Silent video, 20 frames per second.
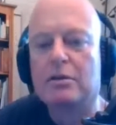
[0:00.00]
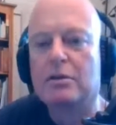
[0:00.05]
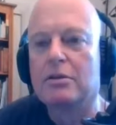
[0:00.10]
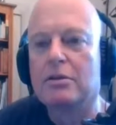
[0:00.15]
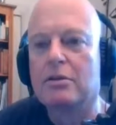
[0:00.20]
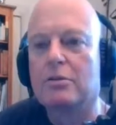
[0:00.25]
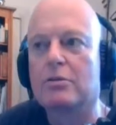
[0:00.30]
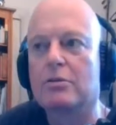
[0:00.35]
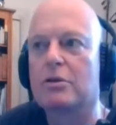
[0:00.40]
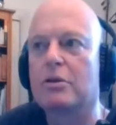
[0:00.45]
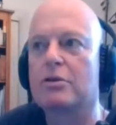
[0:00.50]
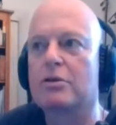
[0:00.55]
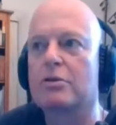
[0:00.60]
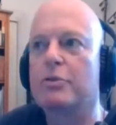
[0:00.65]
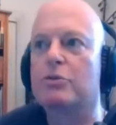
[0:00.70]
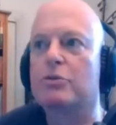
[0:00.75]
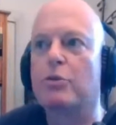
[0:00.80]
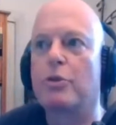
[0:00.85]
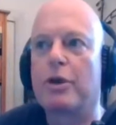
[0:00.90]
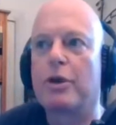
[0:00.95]
Also,
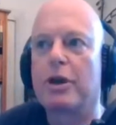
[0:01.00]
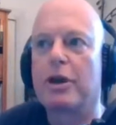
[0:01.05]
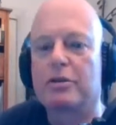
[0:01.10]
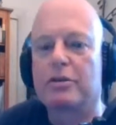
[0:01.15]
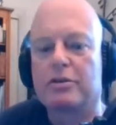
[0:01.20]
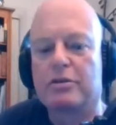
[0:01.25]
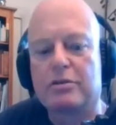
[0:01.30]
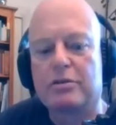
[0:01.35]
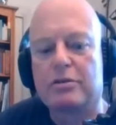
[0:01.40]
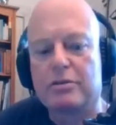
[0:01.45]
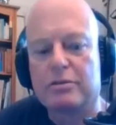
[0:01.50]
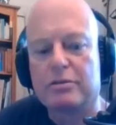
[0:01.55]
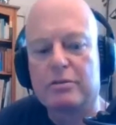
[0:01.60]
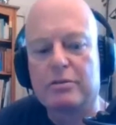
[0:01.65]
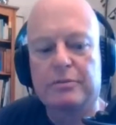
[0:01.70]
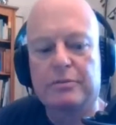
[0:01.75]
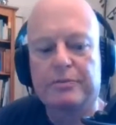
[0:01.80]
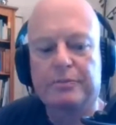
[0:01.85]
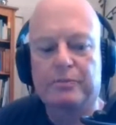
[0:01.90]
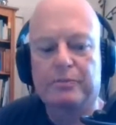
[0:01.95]
special thanks
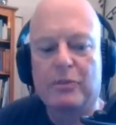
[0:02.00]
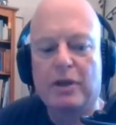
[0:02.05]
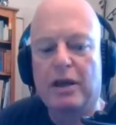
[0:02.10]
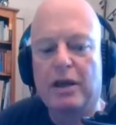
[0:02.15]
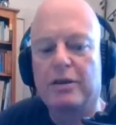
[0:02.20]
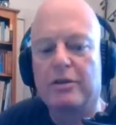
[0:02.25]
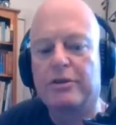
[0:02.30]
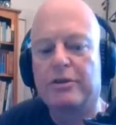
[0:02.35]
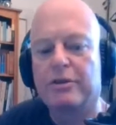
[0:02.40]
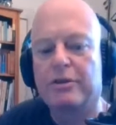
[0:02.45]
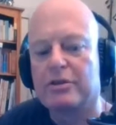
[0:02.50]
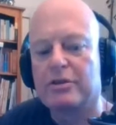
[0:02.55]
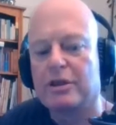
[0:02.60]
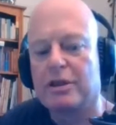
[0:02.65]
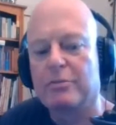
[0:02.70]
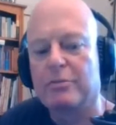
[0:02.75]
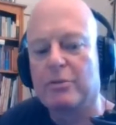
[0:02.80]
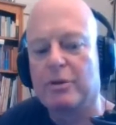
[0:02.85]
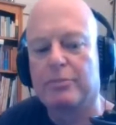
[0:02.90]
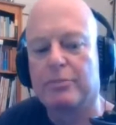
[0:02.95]
to Ella and the
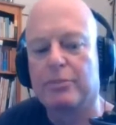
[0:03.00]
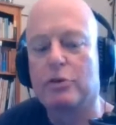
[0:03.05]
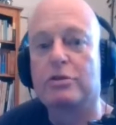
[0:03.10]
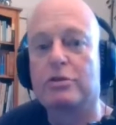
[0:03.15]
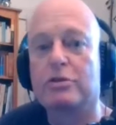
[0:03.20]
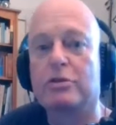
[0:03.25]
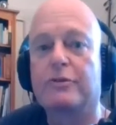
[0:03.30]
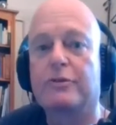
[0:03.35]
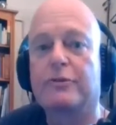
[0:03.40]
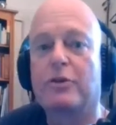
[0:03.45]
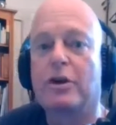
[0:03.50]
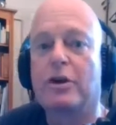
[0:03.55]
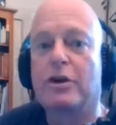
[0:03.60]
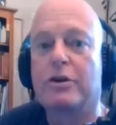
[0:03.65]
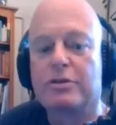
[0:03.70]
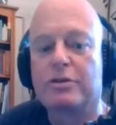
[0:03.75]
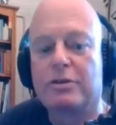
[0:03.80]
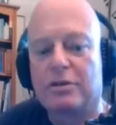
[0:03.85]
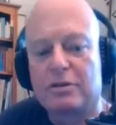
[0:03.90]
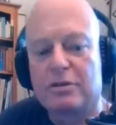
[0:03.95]
team at Boosted for
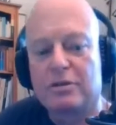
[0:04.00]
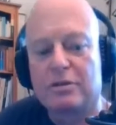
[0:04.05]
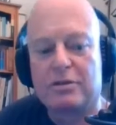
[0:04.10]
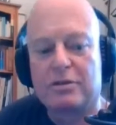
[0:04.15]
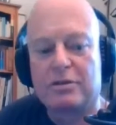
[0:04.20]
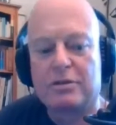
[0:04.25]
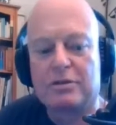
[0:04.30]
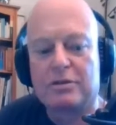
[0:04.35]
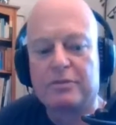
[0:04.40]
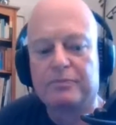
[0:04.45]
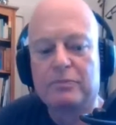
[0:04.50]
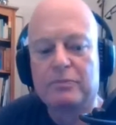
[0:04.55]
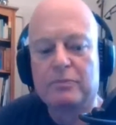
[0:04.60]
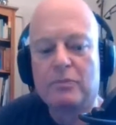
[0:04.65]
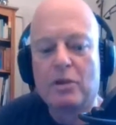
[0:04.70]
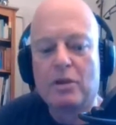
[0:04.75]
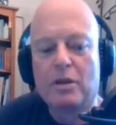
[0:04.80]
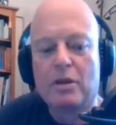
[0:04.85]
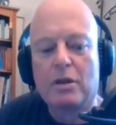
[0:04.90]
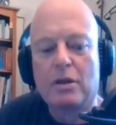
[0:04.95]
hosting this
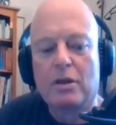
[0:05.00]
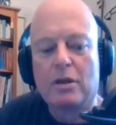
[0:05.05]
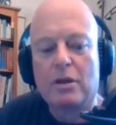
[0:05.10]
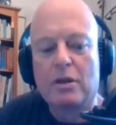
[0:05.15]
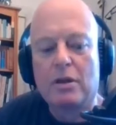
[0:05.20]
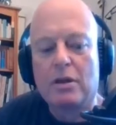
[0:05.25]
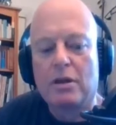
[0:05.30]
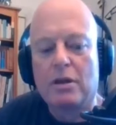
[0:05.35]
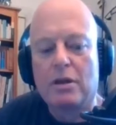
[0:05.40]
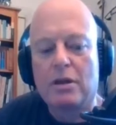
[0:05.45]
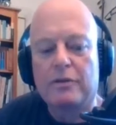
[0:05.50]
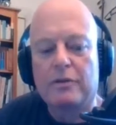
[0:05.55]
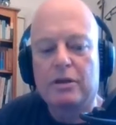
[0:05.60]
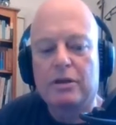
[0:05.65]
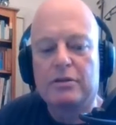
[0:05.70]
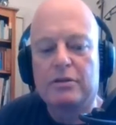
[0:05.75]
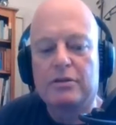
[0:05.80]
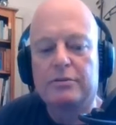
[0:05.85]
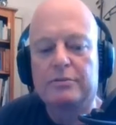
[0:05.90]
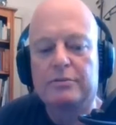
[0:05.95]

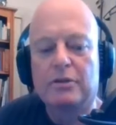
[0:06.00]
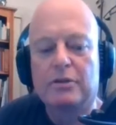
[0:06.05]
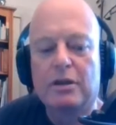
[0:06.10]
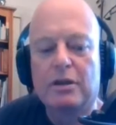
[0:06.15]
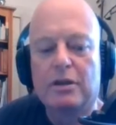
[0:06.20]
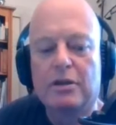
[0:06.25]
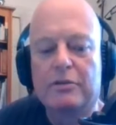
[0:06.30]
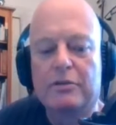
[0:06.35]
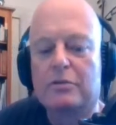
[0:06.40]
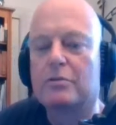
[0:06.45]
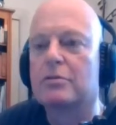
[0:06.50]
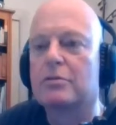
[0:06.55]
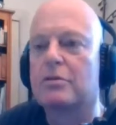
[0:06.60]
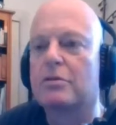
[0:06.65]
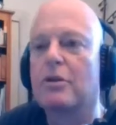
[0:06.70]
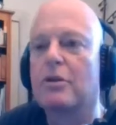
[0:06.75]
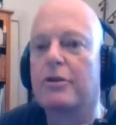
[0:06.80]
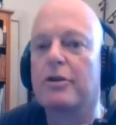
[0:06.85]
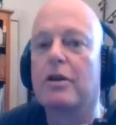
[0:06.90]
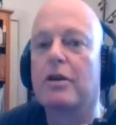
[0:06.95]
event, and of course I'm
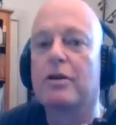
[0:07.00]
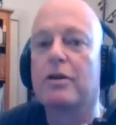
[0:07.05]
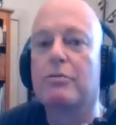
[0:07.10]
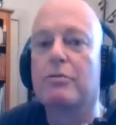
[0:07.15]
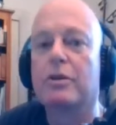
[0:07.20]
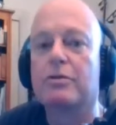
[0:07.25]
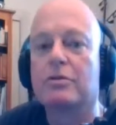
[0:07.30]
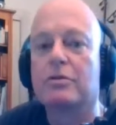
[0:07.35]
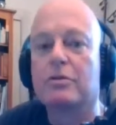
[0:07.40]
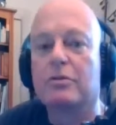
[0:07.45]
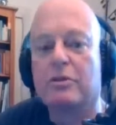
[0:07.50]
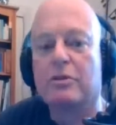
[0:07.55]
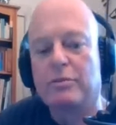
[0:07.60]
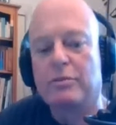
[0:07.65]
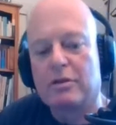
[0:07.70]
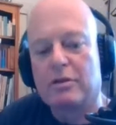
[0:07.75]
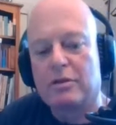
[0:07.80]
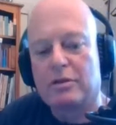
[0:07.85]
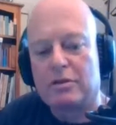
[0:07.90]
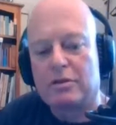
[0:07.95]
not the only one
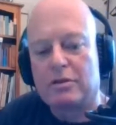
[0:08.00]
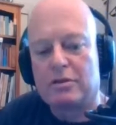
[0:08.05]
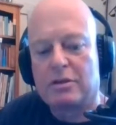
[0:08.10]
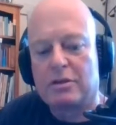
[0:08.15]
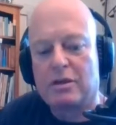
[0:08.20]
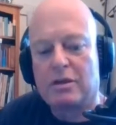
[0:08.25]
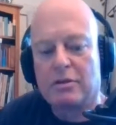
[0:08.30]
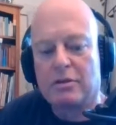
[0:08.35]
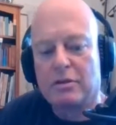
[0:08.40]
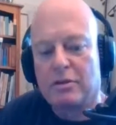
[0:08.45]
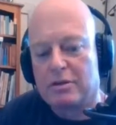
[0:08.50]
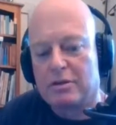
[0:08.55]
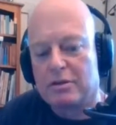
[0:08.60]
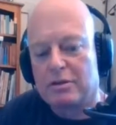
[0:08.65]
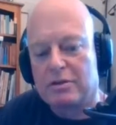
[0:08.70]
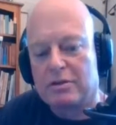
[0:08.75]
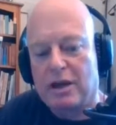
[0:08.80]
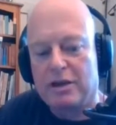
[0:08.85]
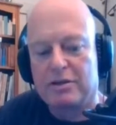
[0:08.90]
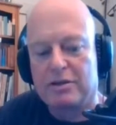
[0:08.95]
streaming this
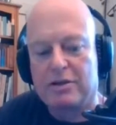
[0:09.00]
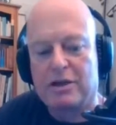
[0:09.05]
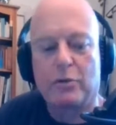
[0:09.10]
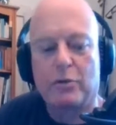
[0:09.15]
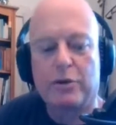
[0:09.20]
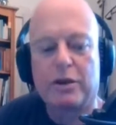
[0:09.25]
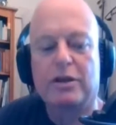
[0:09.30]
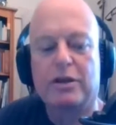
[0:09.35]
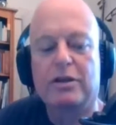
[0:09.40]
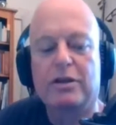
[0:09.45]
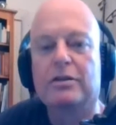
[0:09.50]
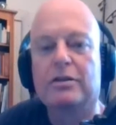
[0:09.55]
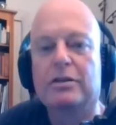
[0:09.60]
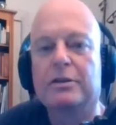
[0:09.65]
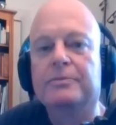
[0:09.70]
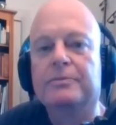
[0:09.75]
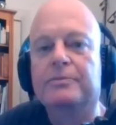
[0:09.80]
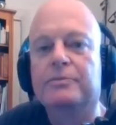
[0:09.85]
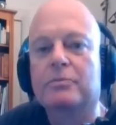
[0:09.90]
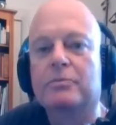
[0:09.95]
this Anzac weekend.
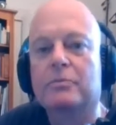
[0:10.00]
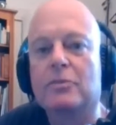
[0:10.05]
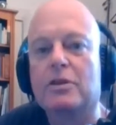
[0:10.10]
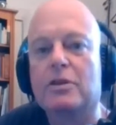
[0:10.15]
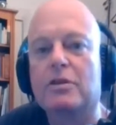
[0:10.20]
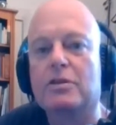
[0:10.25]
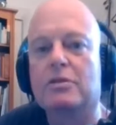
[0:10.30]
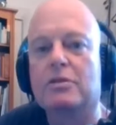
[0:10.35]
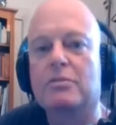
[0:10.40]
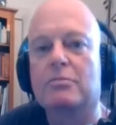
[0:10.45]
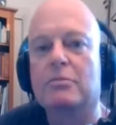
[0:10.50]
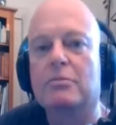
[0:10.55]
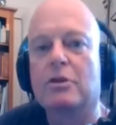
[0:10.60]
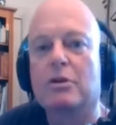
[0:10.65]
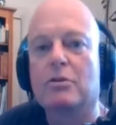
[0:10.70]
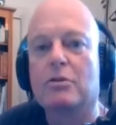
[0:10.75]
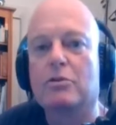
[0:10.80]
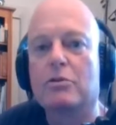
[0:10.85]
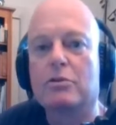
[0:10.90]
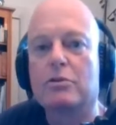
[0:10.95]
There's some
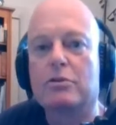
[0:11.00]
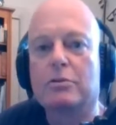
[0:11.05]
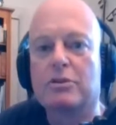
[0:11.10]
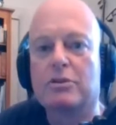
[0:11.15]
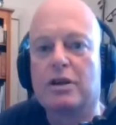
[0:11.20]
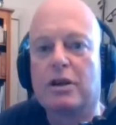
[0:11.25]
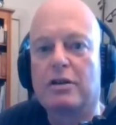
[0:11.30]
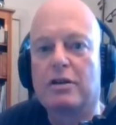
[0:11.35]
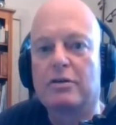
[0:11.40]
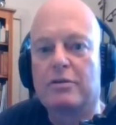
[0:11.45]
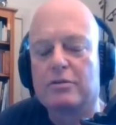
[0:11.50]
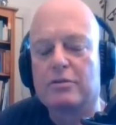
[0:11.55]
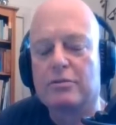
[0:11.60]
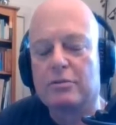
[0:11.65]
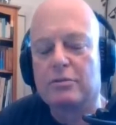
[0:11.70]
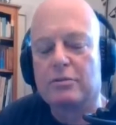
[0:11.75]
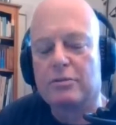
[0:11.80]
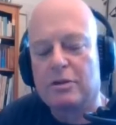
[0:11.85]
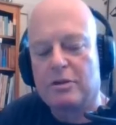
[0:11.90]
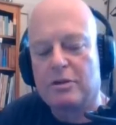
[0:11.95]
awesome talent
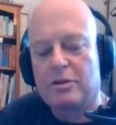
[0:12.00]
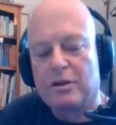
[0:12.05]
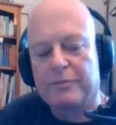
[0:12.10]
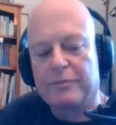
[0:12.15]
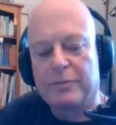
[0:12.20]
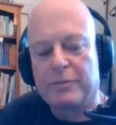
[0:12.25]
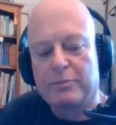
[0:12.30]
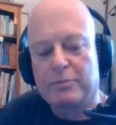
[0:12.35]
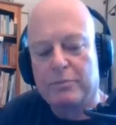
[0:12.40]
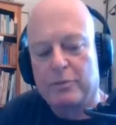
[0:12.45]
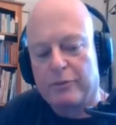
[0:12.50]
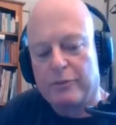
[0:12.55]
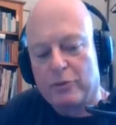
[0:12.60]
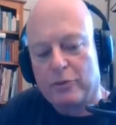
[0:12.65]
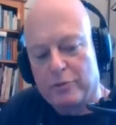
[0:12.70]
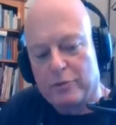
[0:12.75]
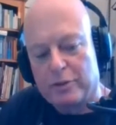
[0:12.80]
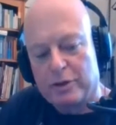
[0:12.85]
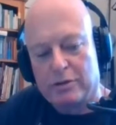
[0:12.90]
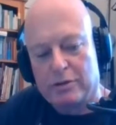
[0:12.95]
also that have been
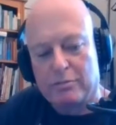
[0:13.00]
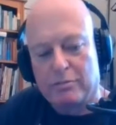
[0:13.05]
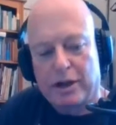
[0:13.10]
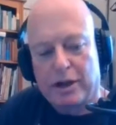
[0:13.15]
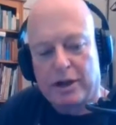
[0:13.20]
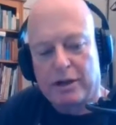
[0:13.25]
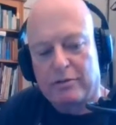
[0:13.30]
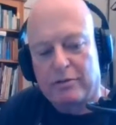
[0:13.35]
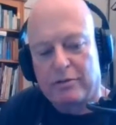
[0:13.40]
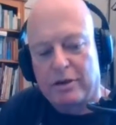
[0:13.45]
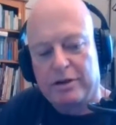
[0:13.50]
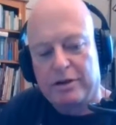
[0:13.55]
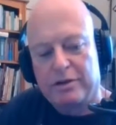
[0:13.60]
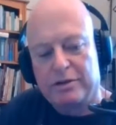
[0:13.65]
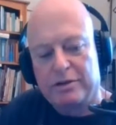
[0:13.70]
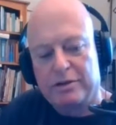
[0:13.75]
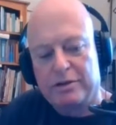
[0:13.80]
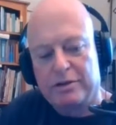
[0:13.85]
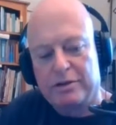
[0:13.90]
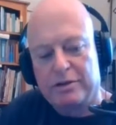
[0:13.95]
performing: Black Grace,
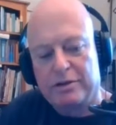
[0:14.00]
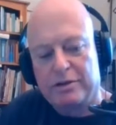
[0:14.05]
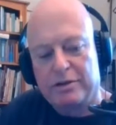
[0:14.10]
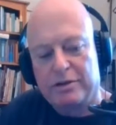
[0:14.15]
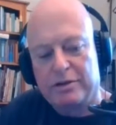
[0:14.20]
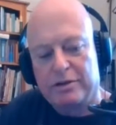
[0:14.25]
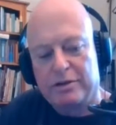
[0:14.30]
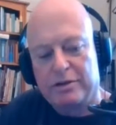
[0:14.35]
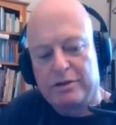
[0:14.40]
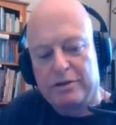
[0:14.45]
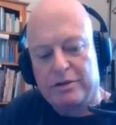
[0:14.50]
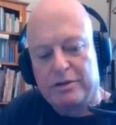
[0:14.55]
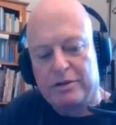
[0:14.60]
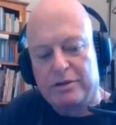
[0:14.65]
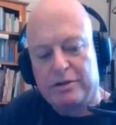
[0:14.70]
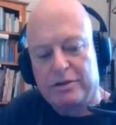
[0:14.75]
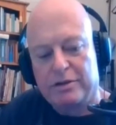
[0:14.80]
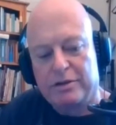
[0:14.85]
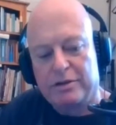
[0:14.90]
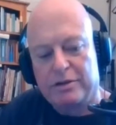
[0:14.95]
Don McGlashan,
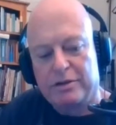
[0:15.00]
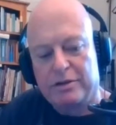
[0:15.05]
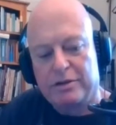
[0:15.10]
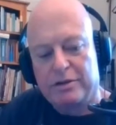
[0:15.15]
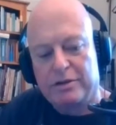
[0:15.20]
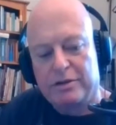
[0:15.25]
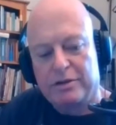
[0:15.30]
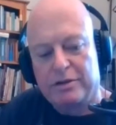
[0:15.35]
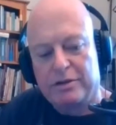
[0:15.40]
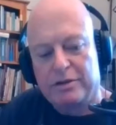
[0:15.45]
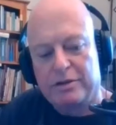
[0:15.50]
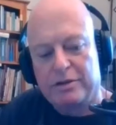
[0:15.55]
Bryony Matthews.